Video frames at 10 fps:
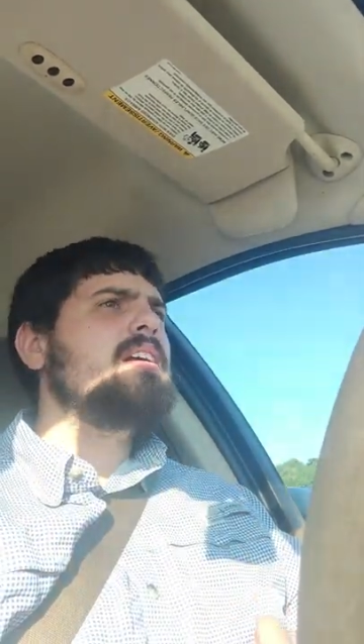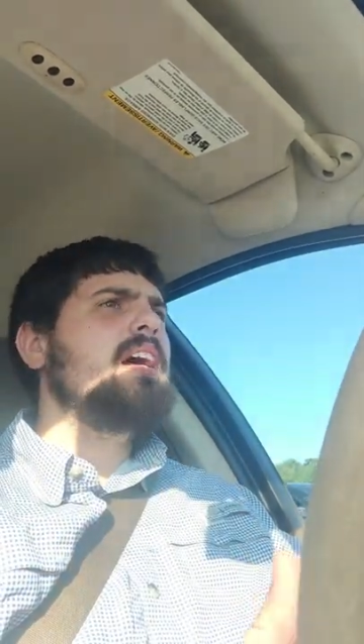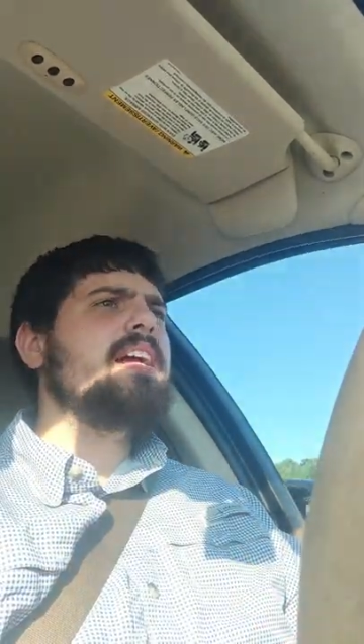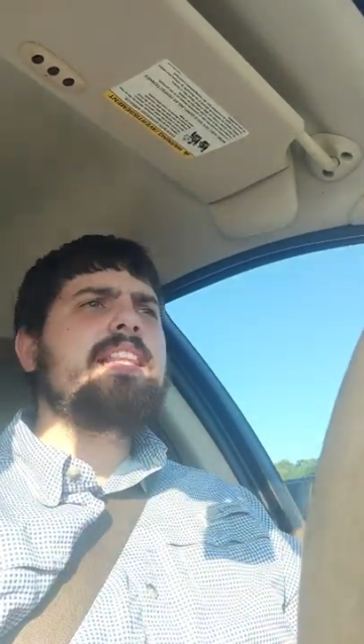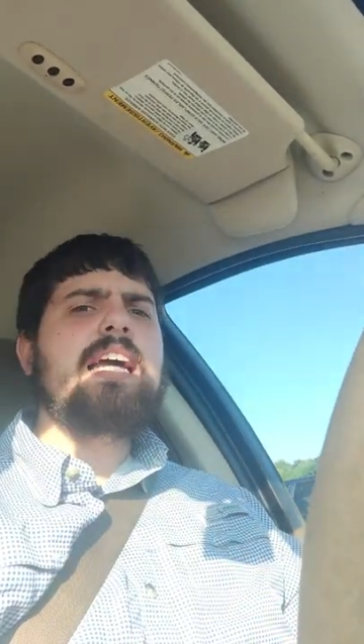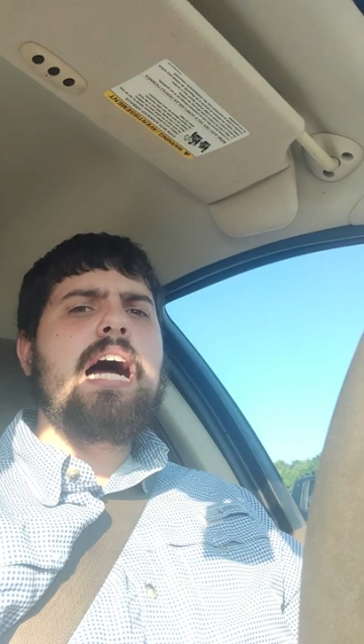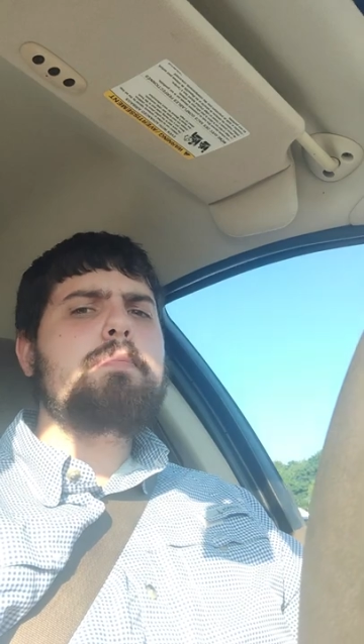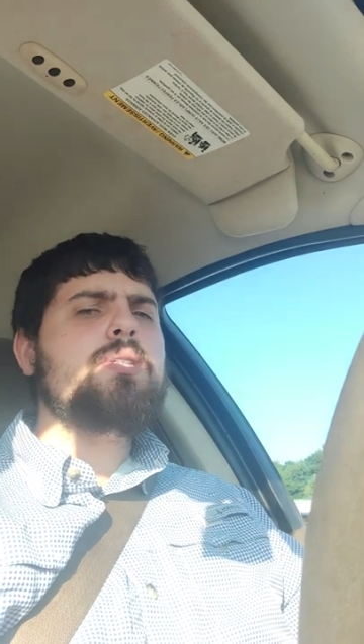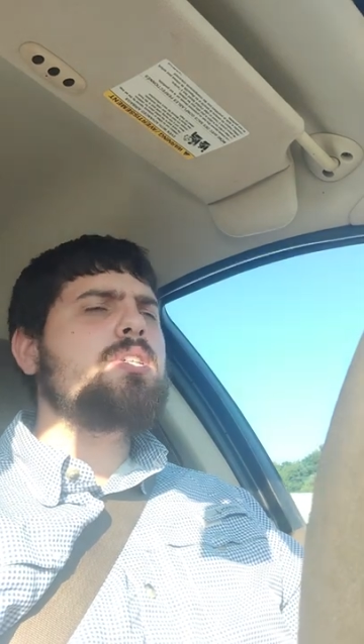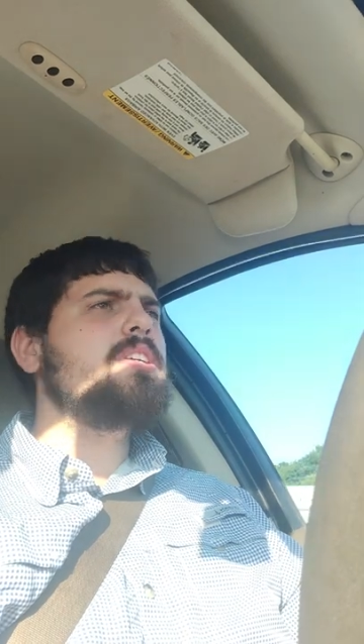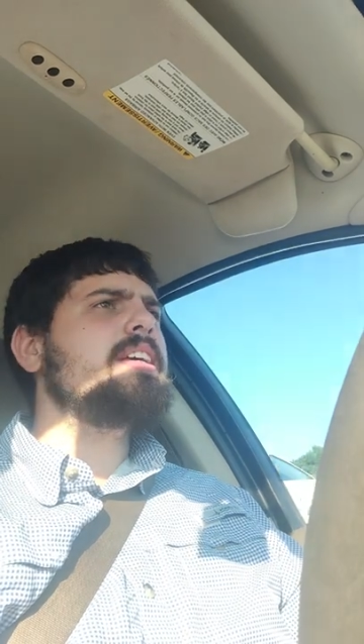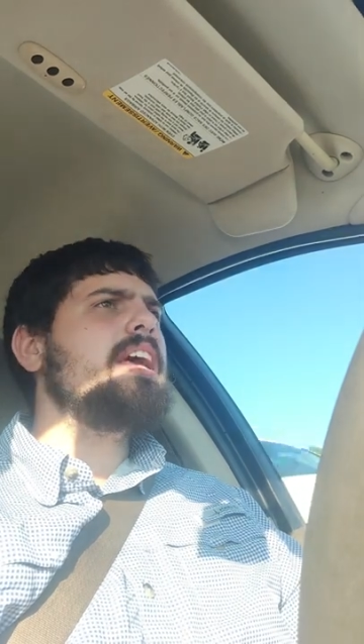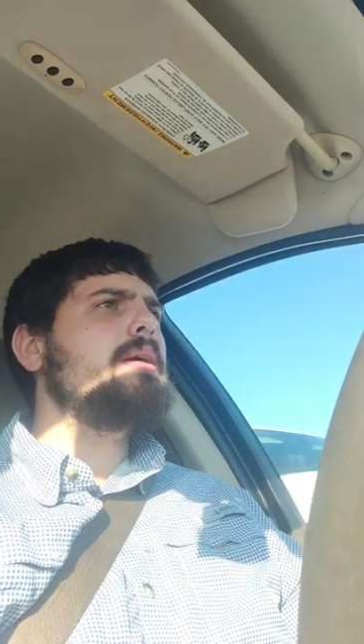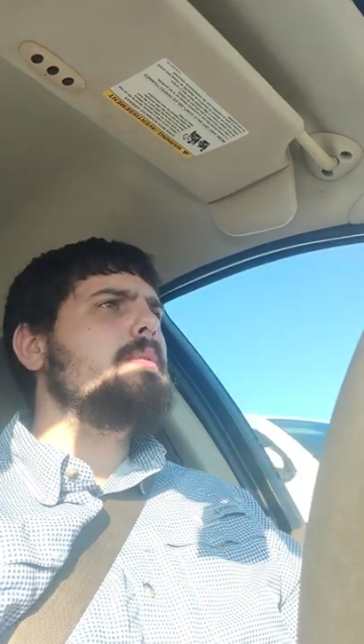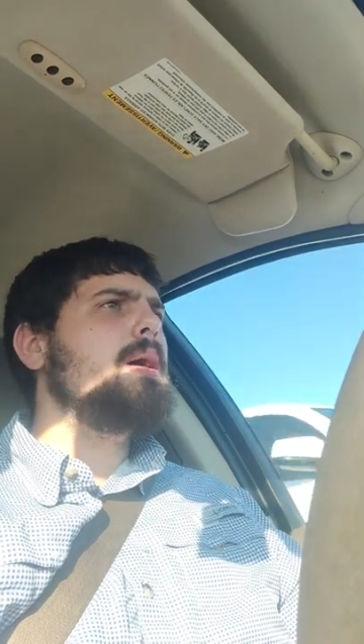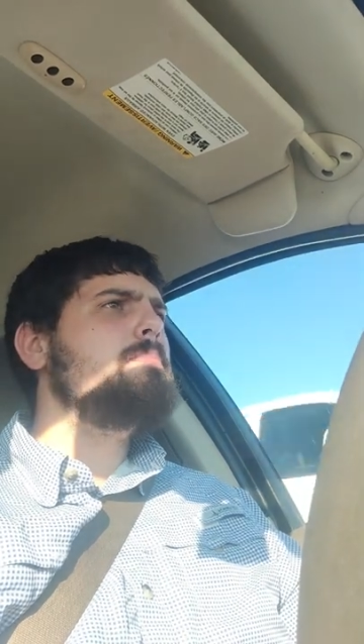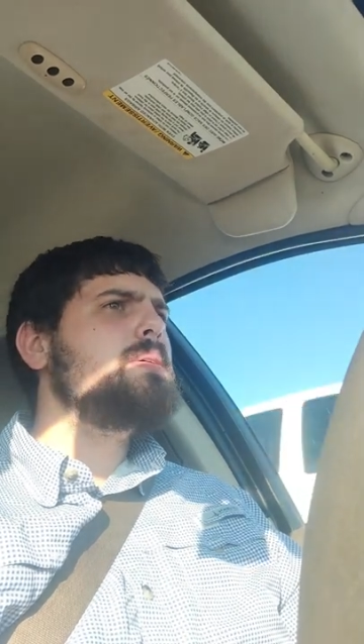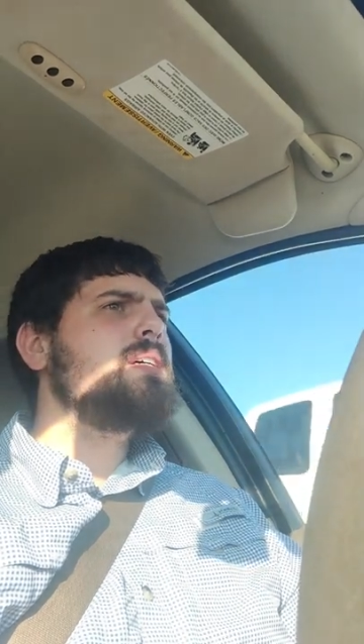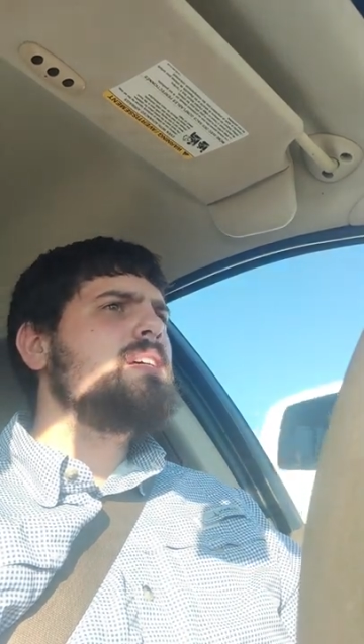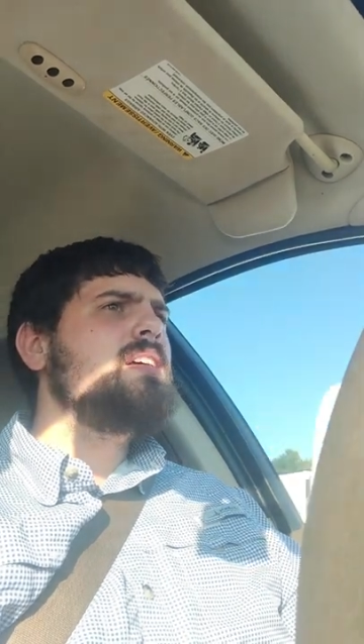And again, the opportunity came up,
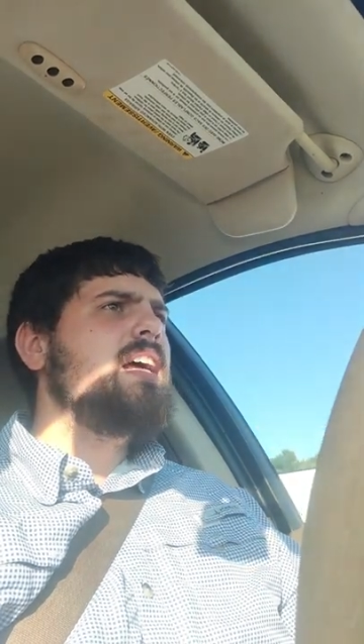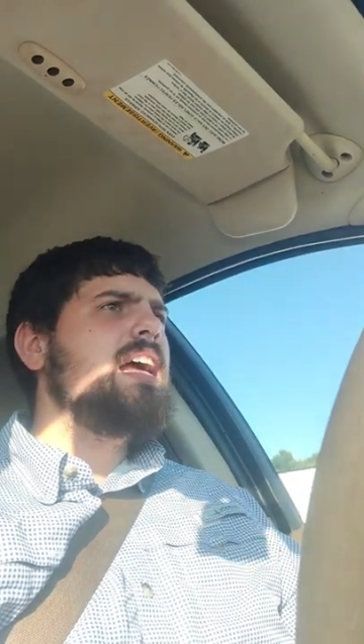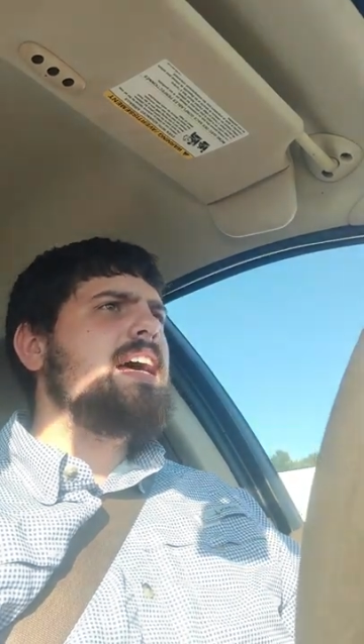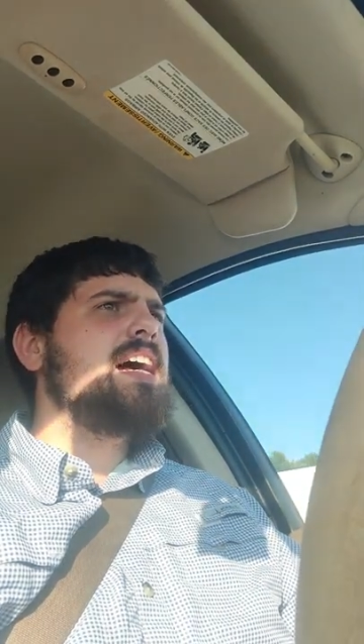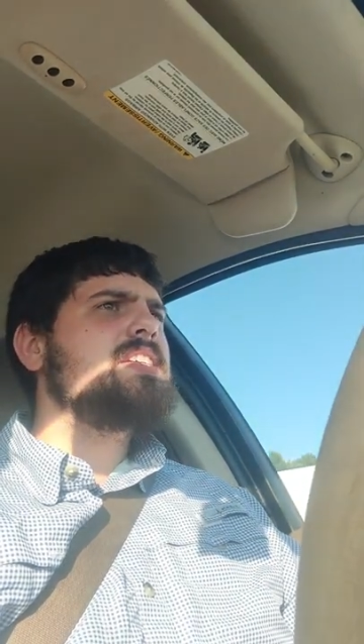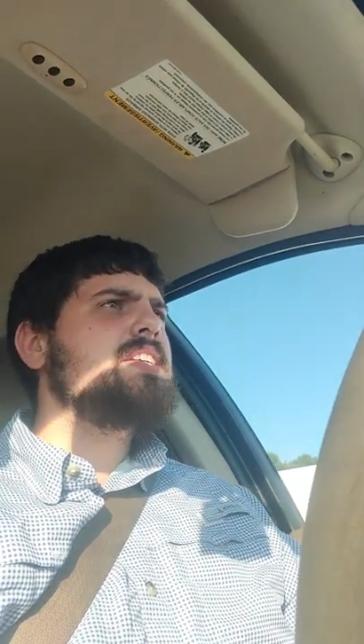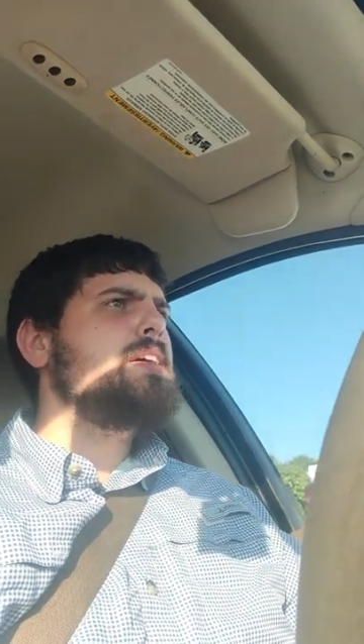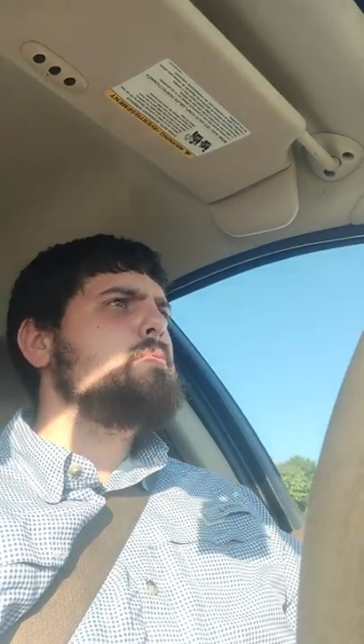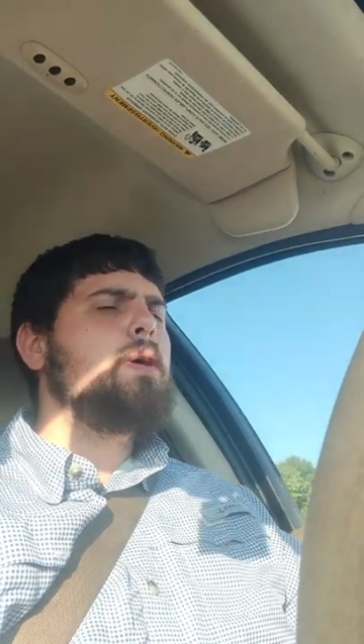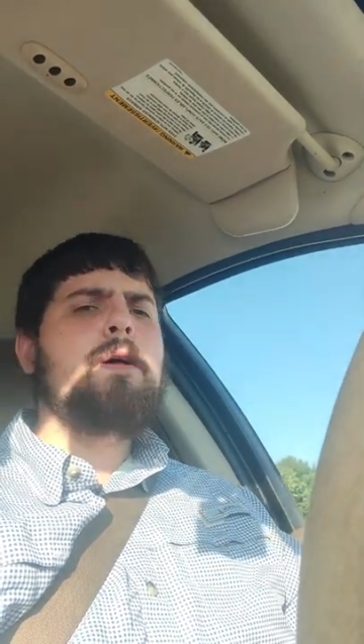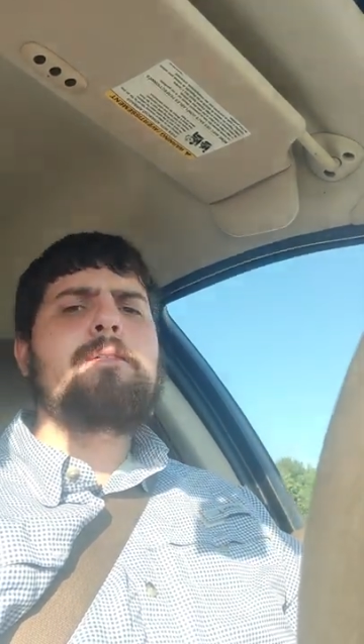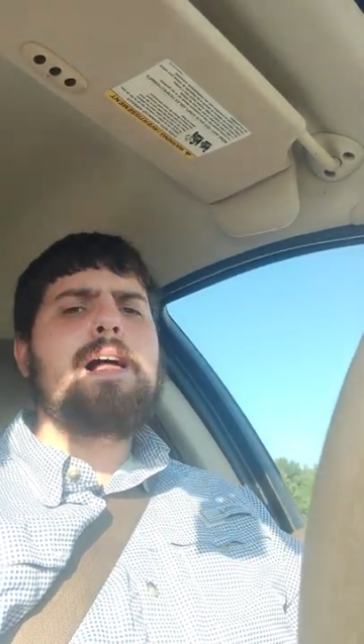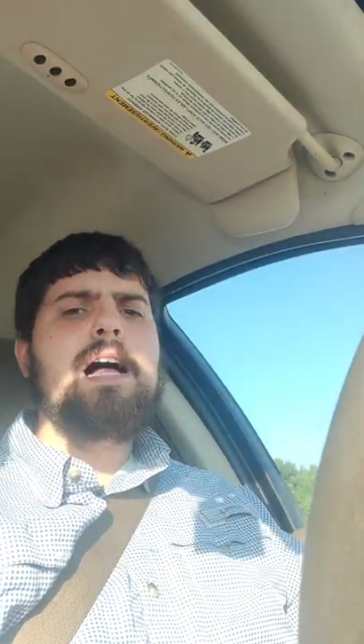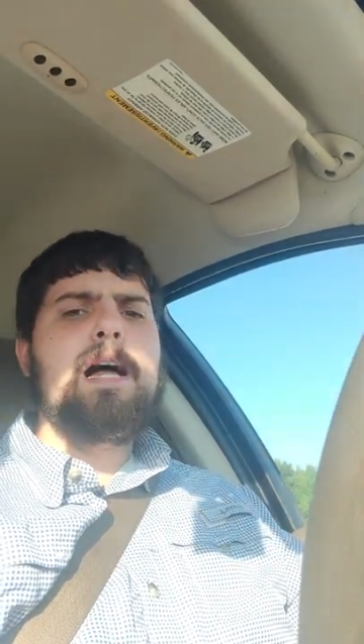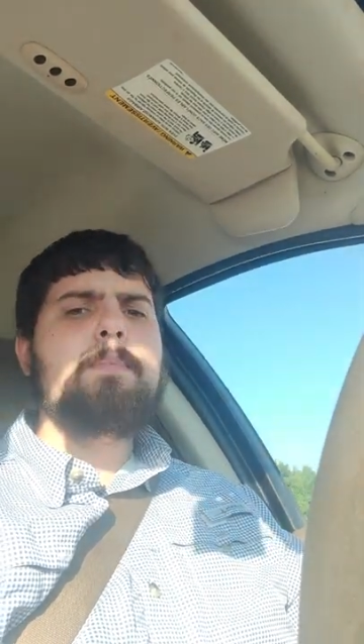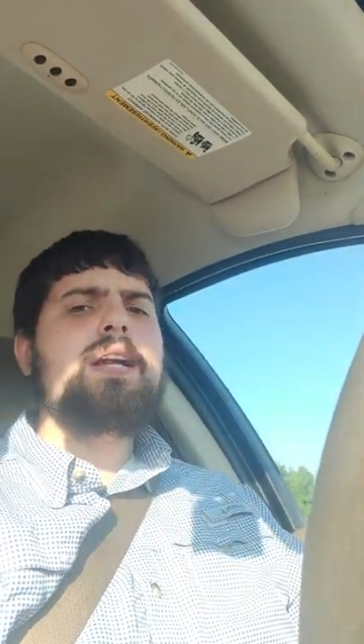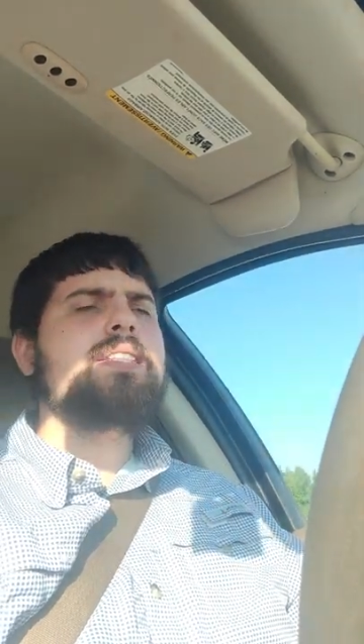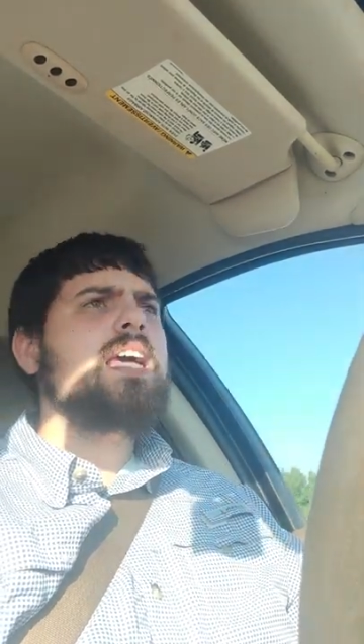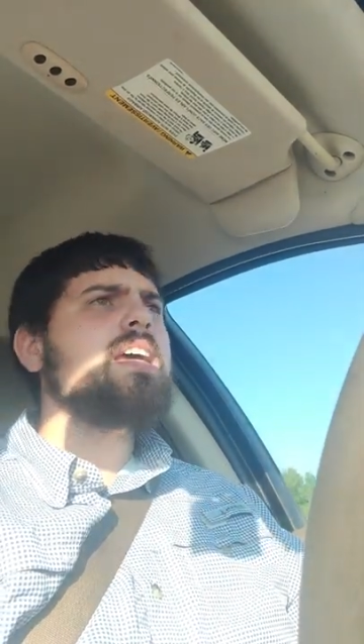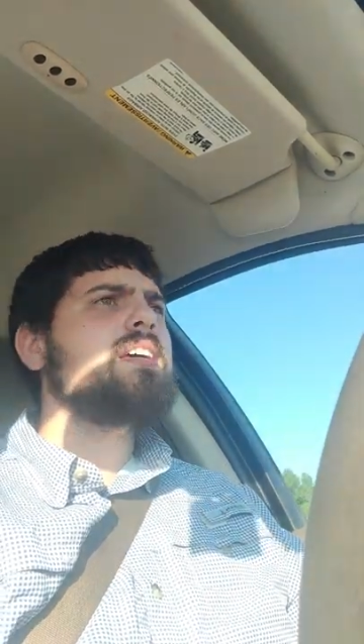and I said, well, I'm going to
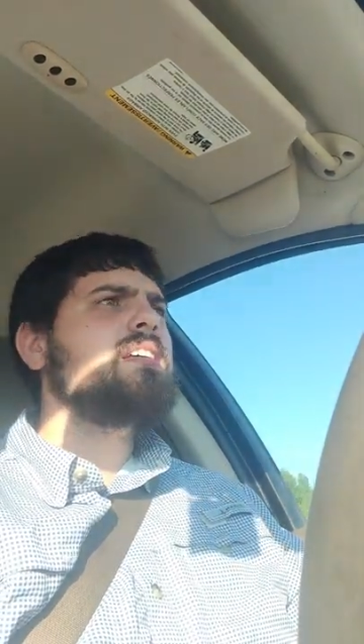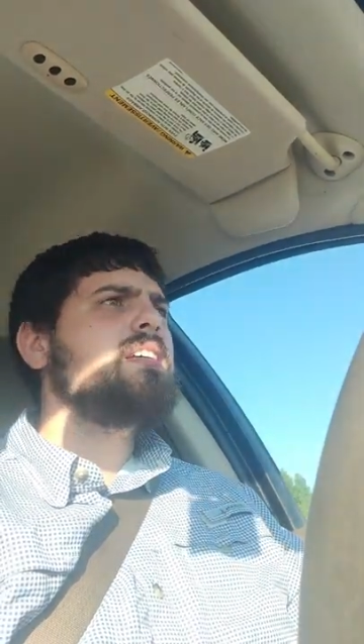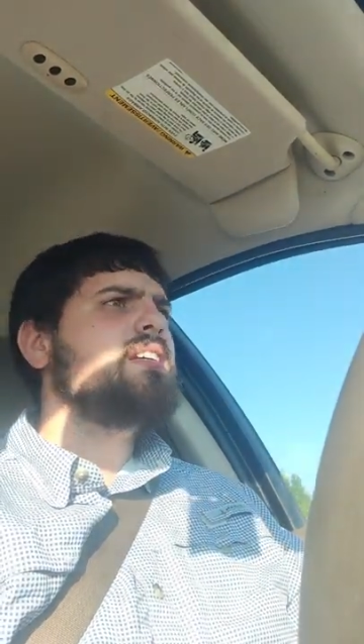take it.